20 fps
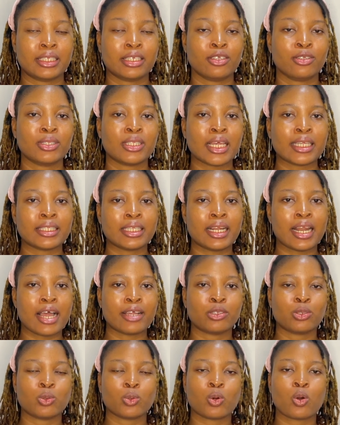the user still
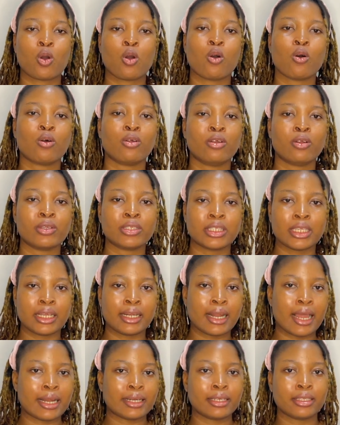has to call or
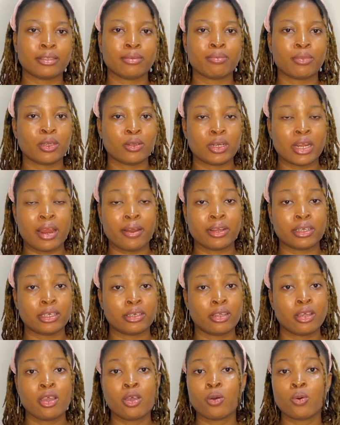send an email directly.